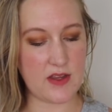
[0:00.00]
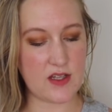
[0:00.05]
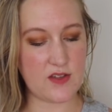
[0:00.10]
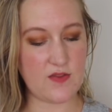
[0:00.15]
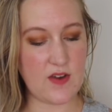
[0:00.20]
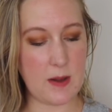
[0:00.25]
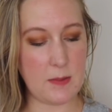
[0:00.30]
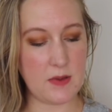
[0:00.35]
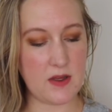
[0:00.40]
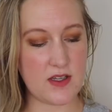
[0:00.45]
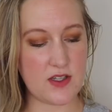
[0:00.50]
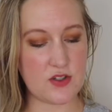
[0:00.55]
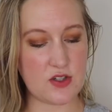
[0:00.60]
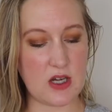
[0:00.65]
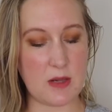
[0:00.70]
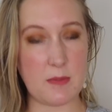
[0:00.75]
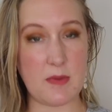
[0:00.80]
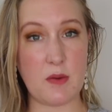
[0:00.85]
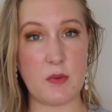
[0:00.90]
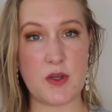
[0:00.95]
this fabulous
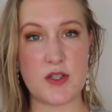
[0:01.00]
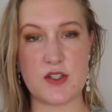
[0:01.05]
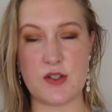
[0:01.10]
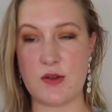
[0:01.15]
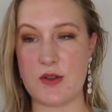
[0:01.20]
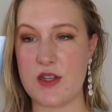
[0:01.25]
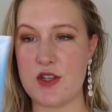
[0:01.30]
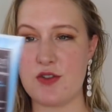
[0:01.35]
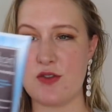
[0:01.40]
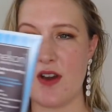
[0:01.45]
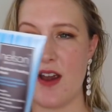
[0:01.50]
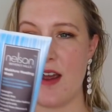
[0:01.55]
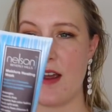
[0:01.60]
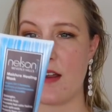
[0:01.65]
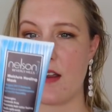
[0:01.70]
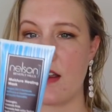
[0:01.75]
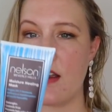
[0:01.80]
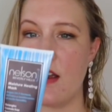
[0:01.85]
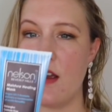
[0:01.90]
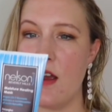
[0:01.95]
treatment will do the
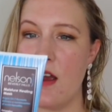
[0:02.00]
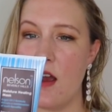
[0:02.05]
trick.